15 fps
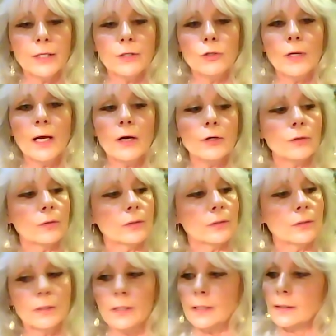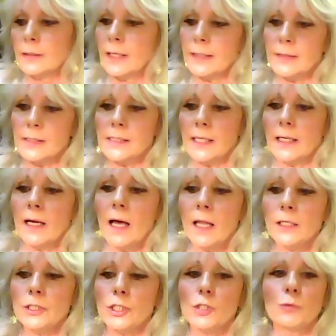you know how the
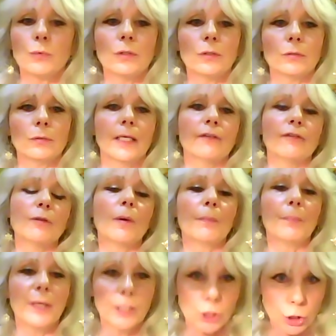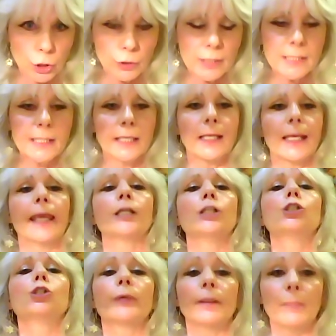psychologist will give them a picture and say,
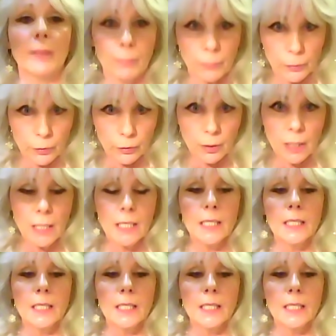can't you remember?